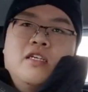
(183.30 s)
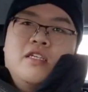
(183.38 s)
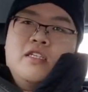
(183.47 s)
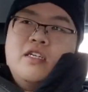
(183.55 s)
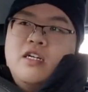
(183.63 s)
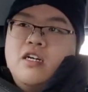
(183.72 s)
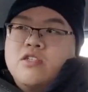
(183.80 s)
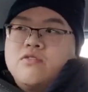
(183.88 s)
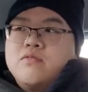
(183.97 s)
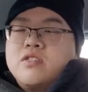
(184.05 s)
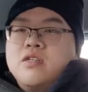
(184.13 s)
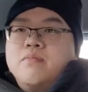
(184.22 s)
Yeah, I do
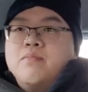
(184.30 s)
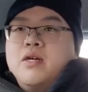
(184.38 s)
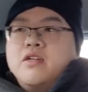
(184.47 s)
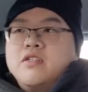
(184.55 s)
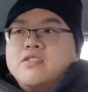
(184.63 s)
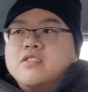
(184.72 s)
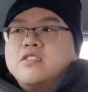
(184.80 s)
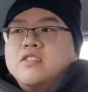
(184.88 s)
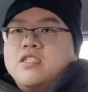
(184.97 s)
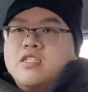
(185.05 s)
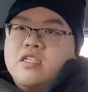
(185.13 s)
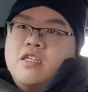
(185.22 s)
the comparison,
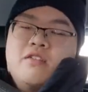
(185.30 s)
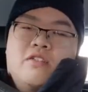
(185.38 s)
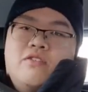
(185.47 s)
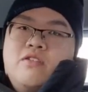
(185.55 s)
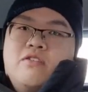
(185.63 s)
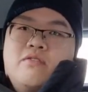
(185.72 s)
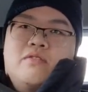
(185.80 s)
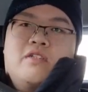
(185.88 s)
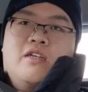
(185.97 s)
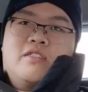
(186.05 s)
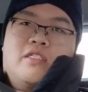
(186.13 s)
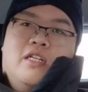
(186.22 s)
and as